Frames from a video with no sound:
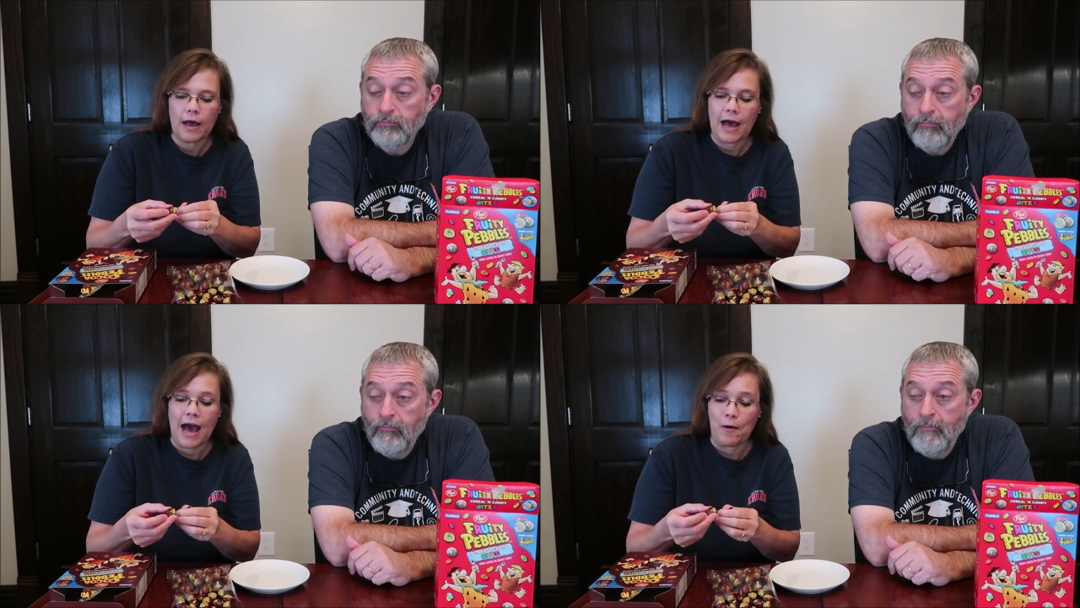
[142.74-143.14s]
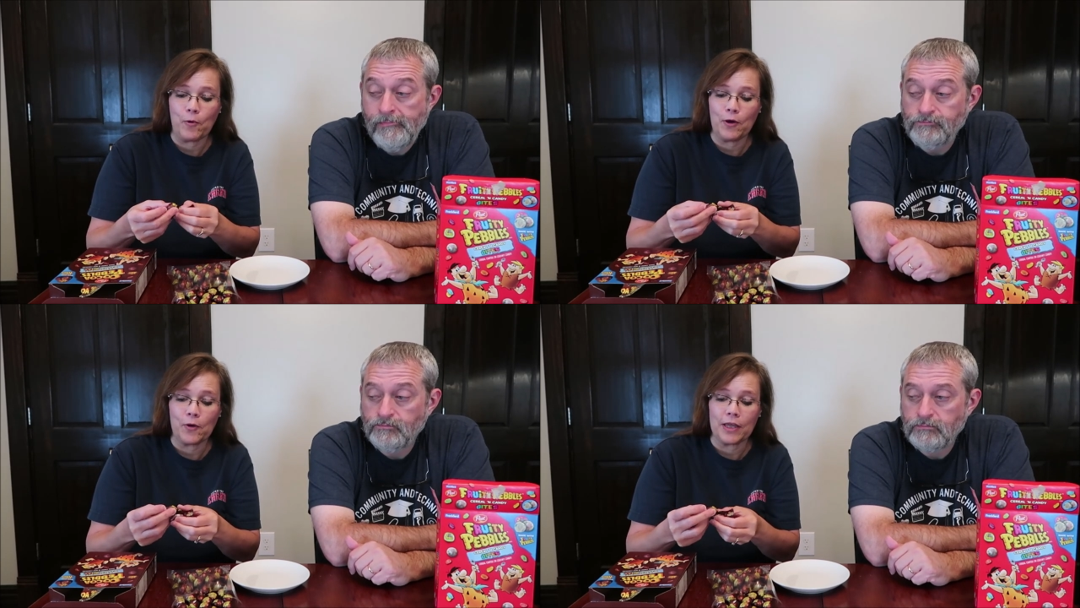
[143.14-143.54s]
Speaker 1: I
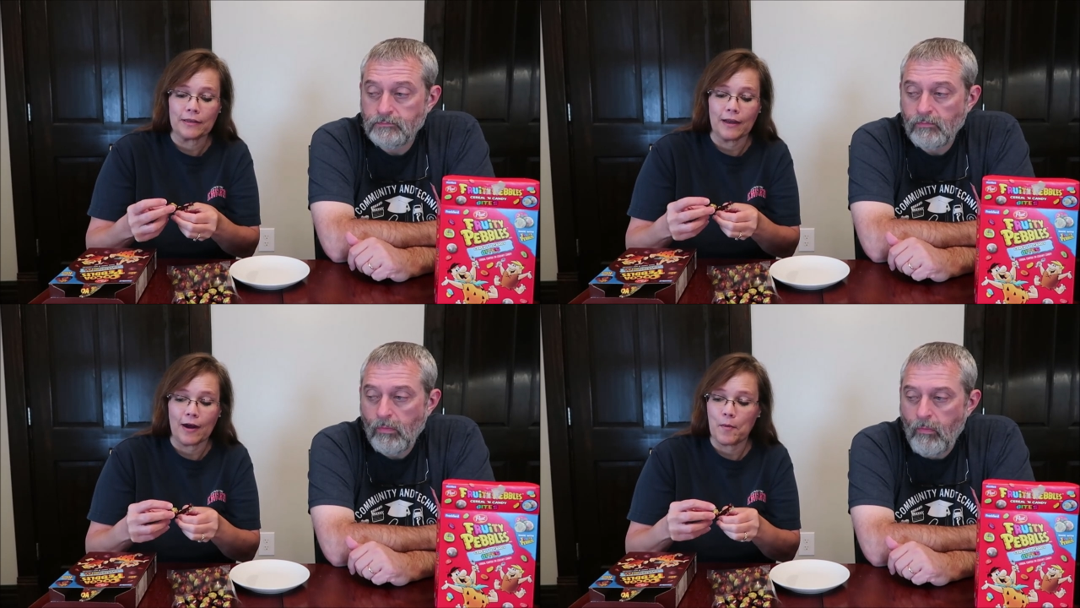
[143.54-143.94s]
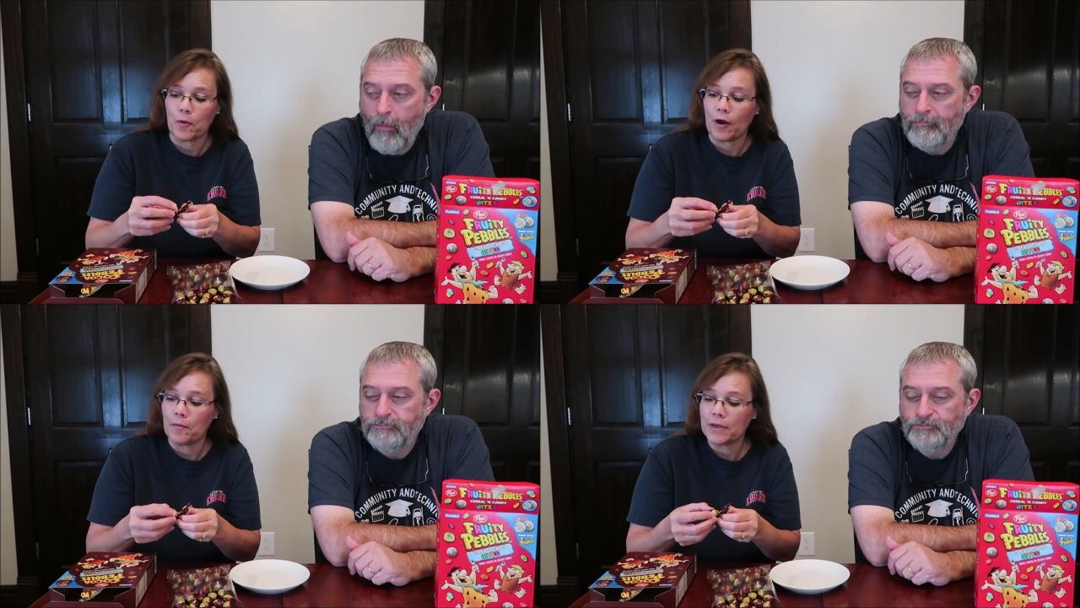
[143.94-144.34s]
will get there, I
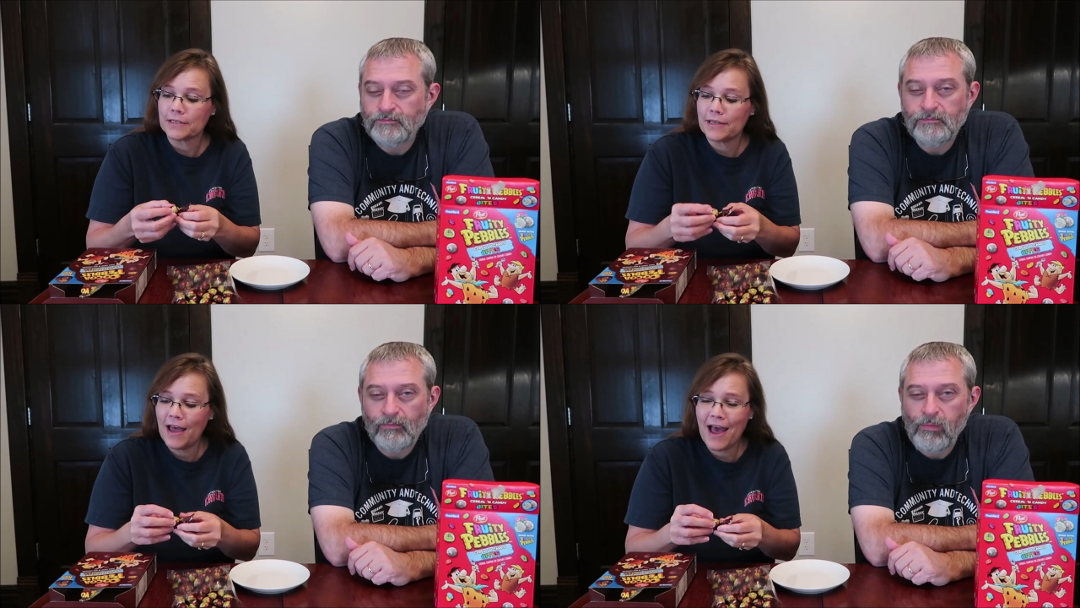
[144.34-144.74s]
promise.